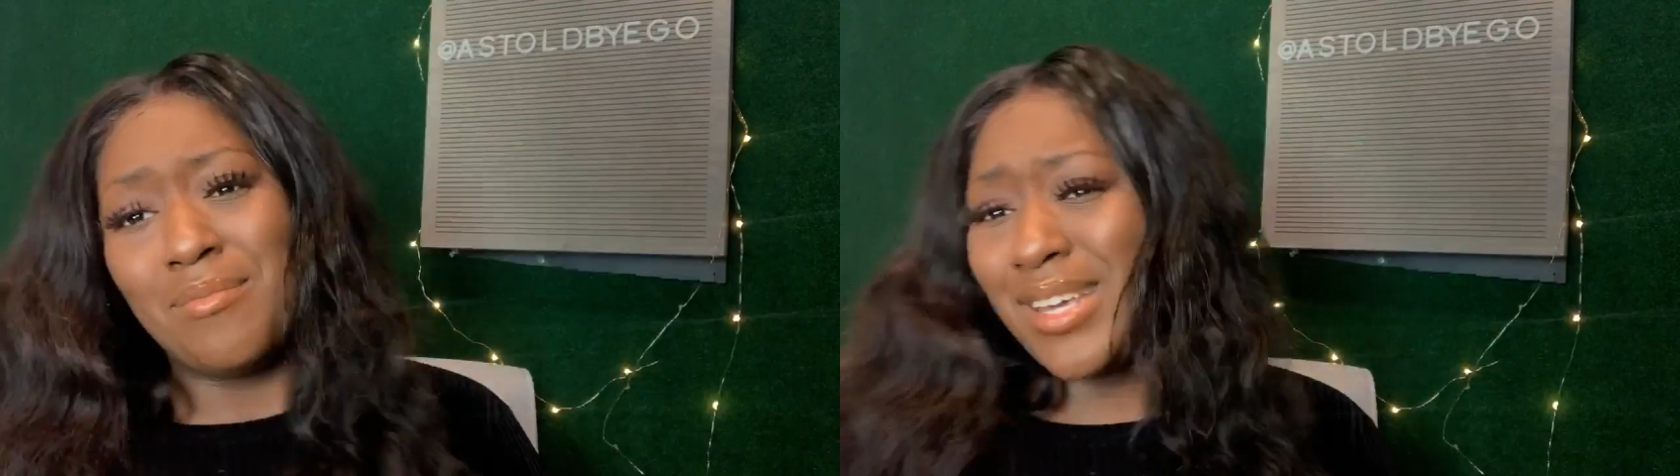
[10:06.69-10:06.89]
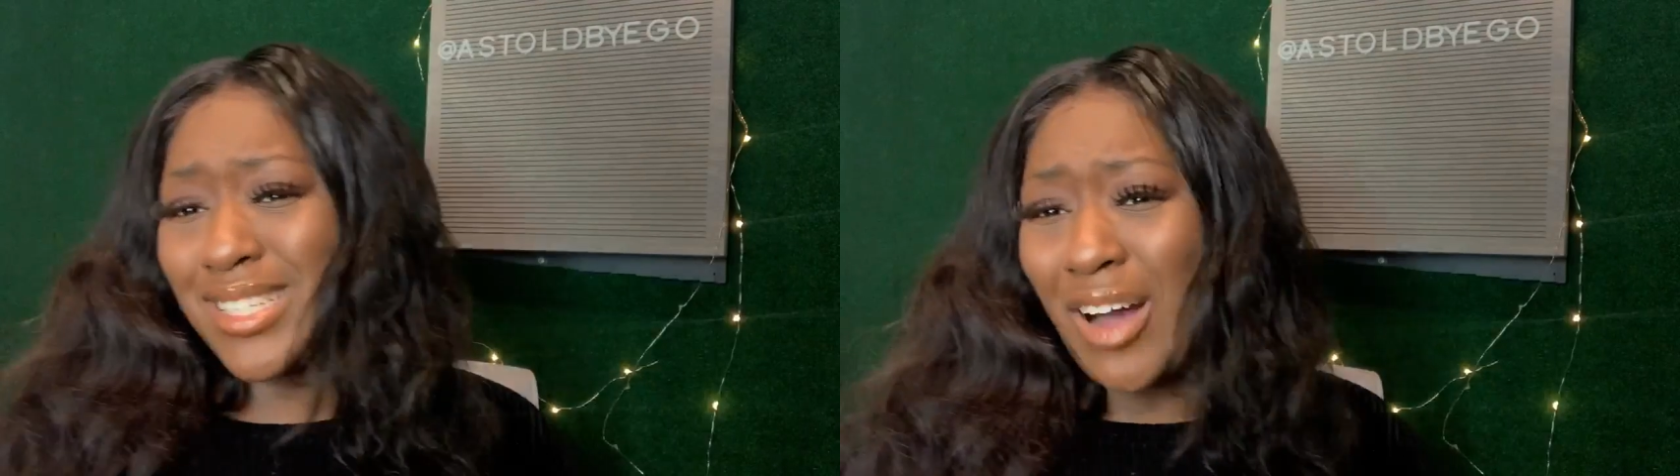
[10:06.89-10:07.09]

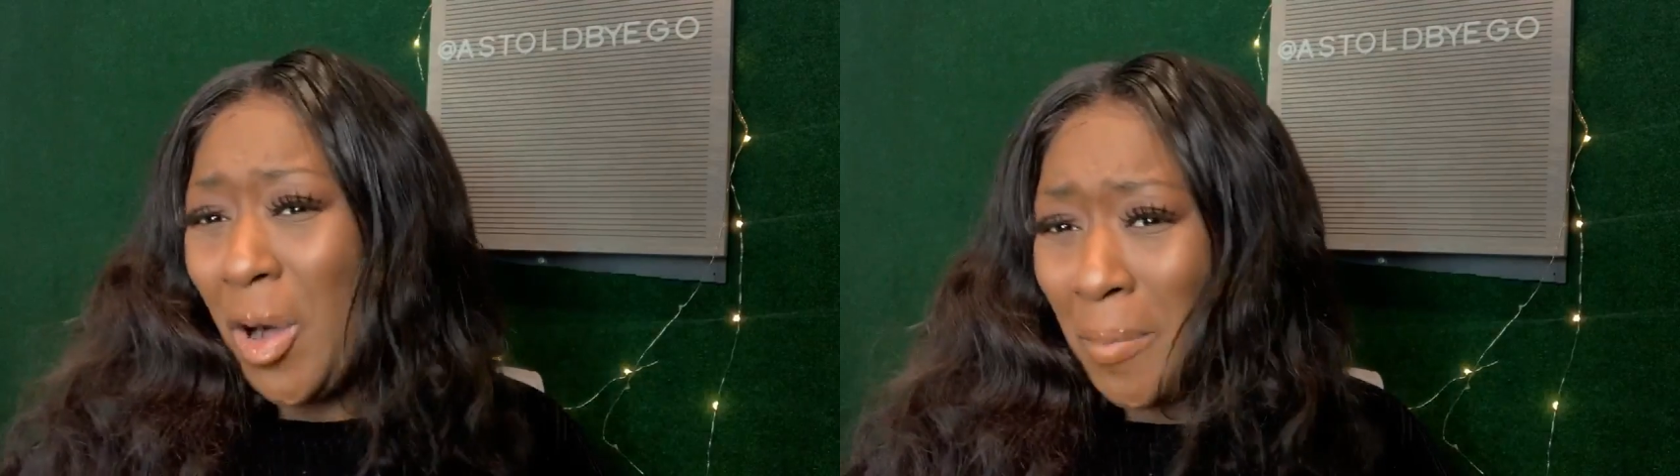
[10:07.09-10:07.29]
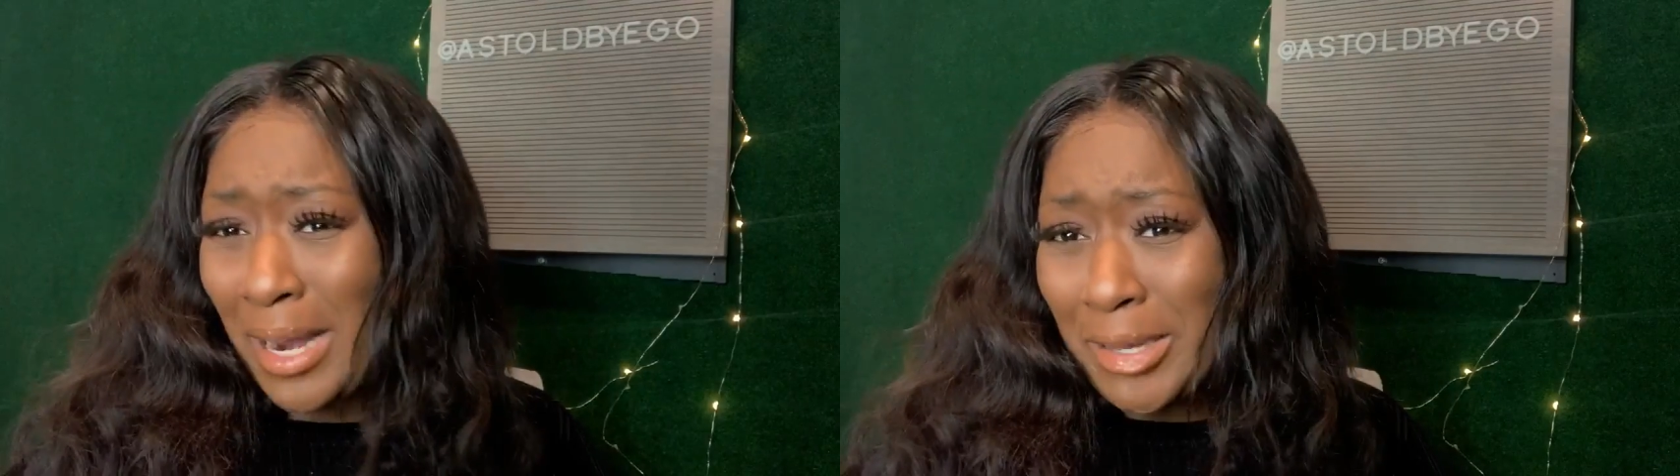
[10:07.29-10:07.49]
because
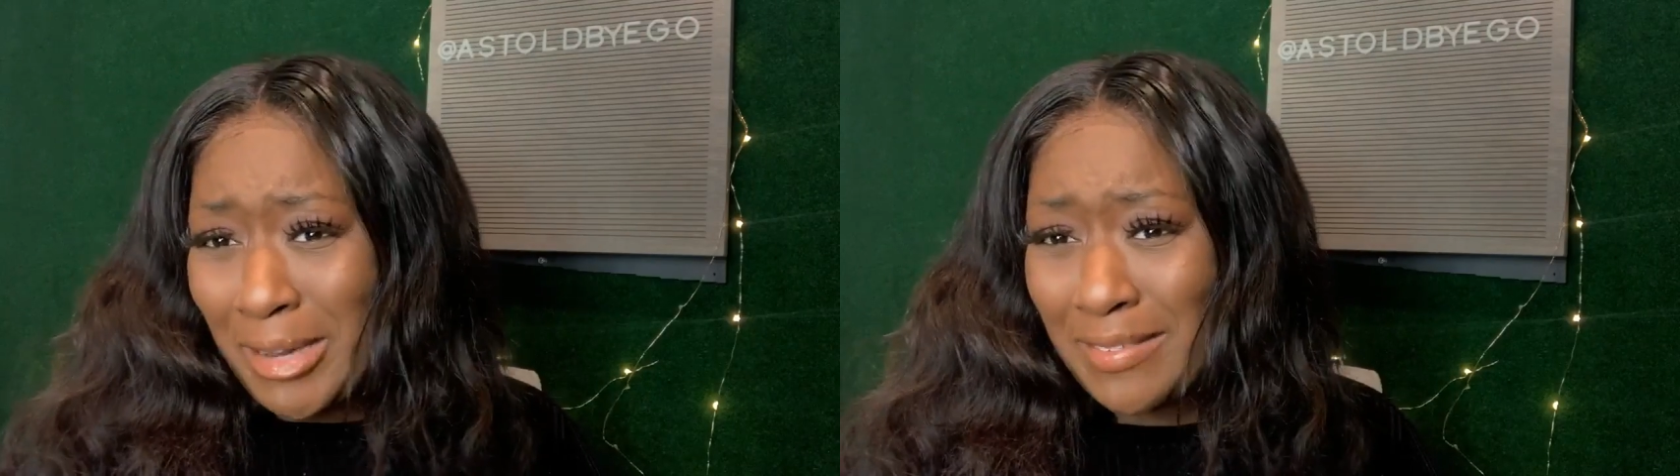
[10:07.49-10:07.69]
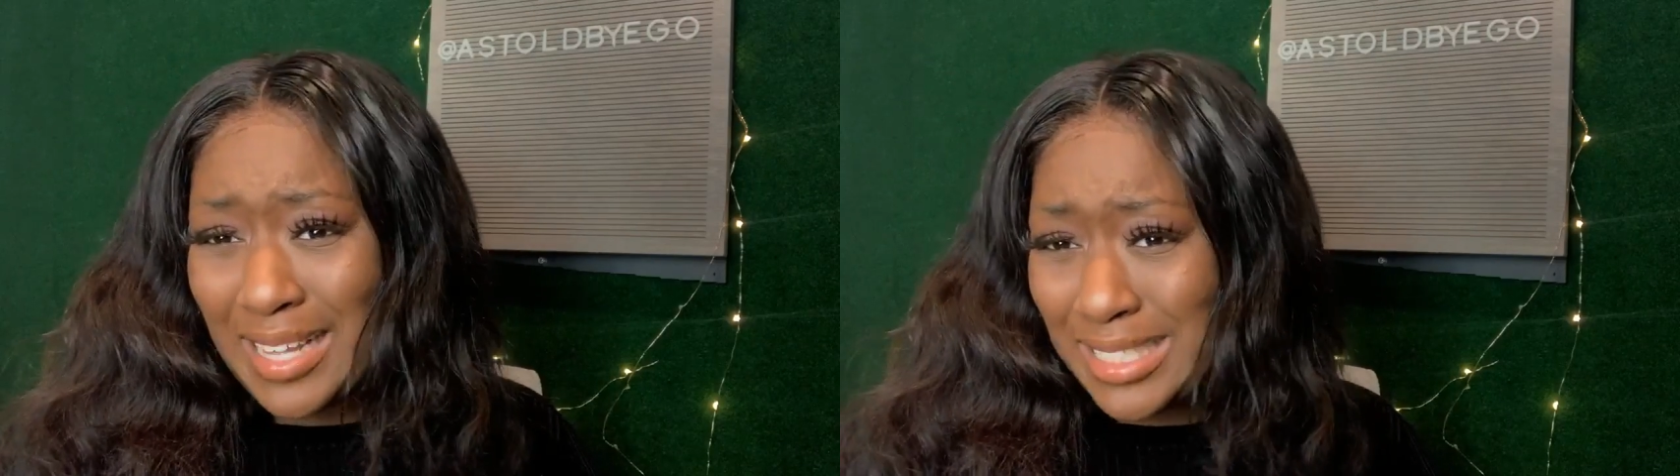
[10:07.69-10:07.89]
all body
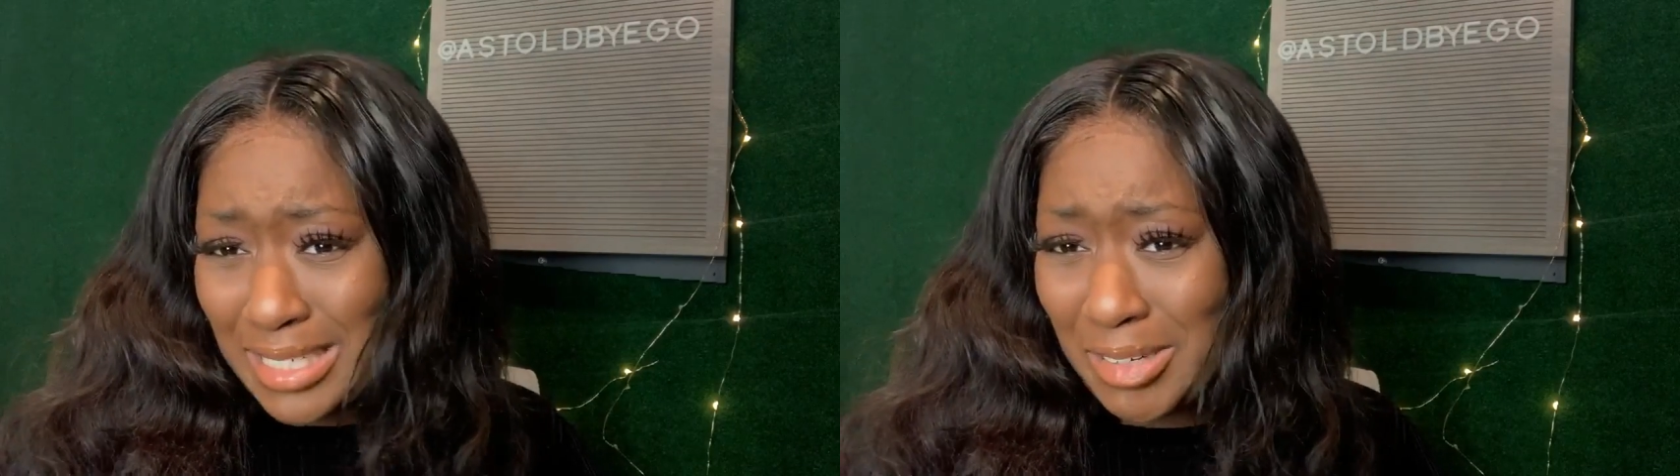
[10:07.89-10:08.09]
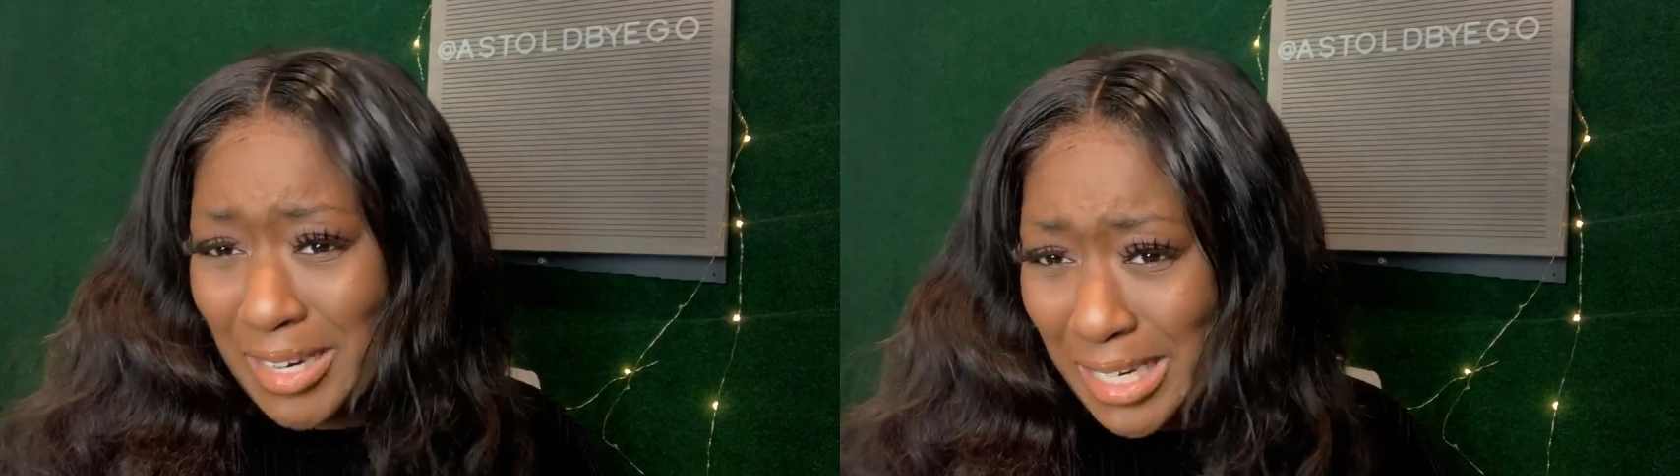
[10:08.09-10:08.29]
wave
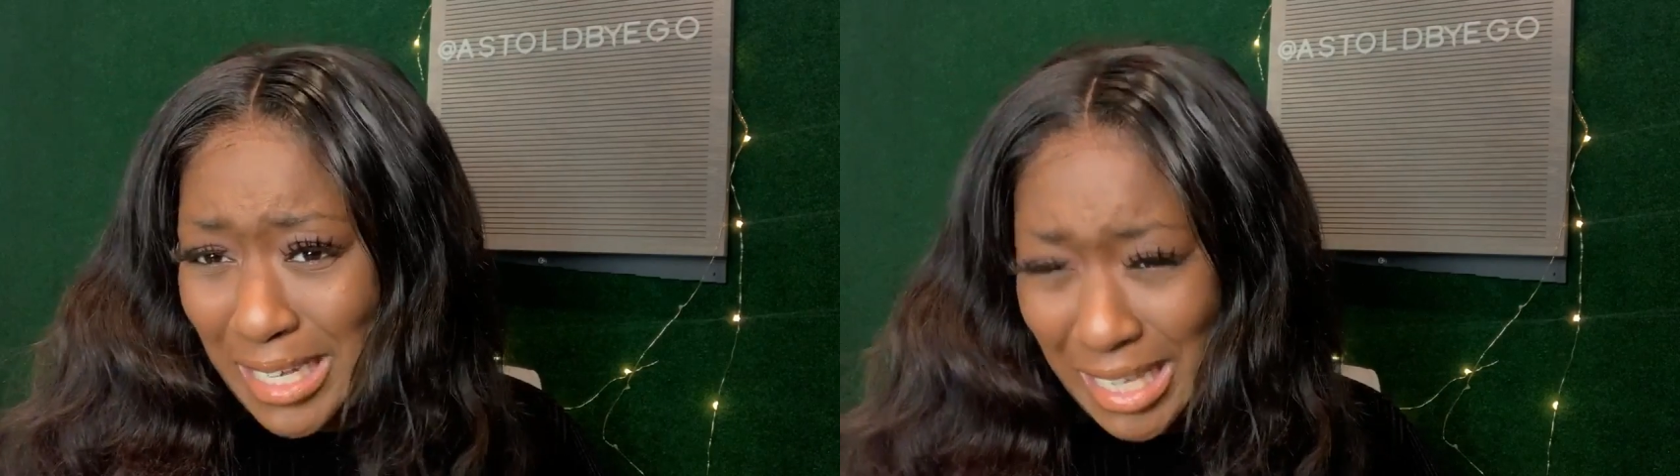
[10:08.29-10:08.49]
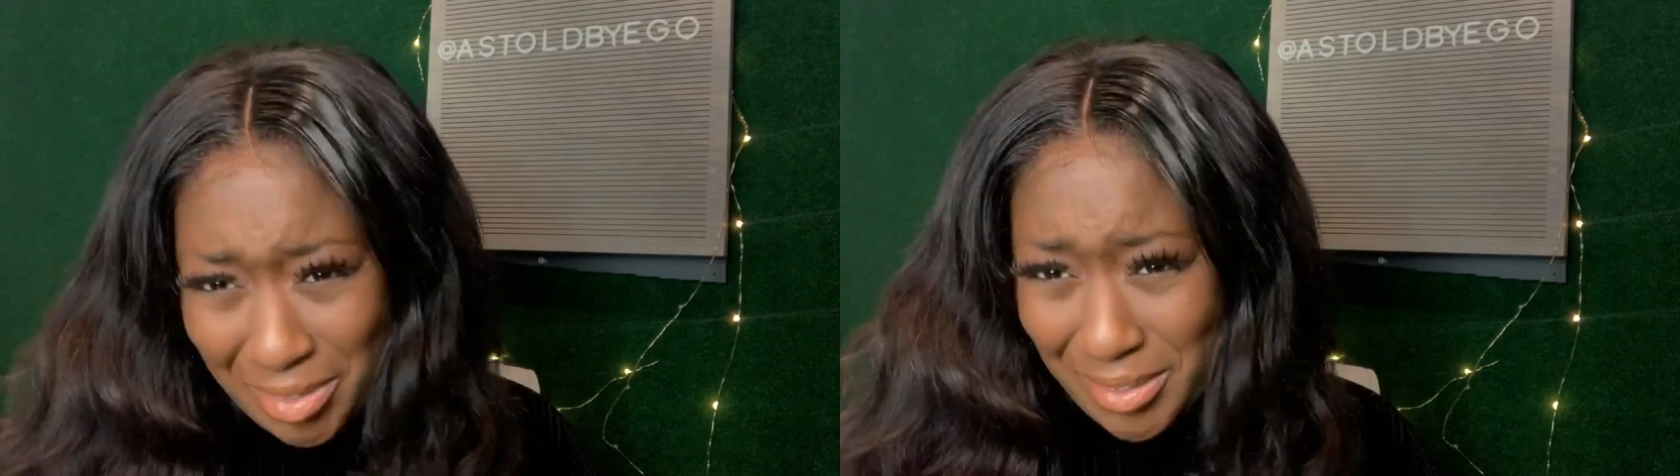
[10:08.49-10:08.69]
isn't created
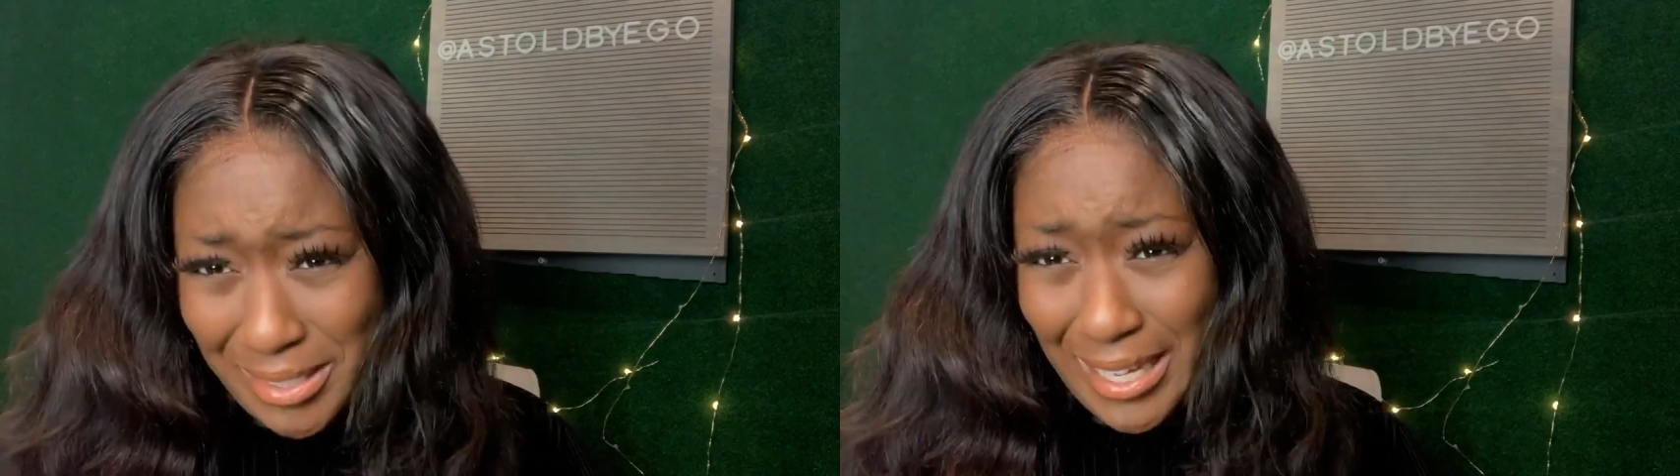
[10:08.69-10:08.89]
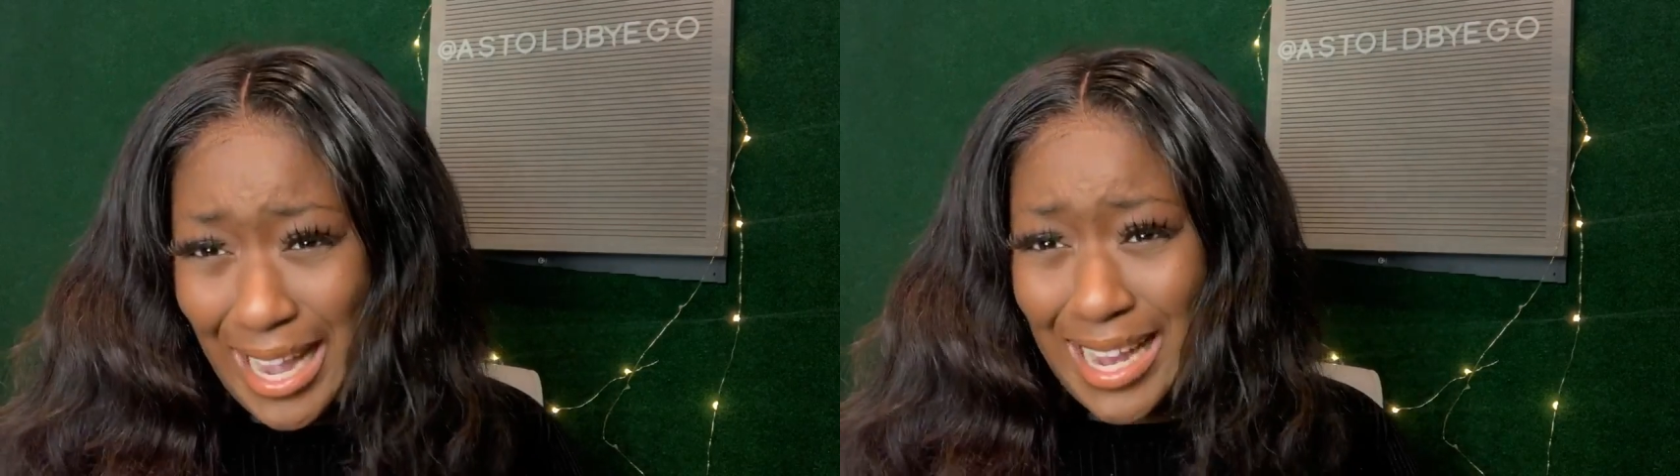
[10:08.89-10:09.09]
equally,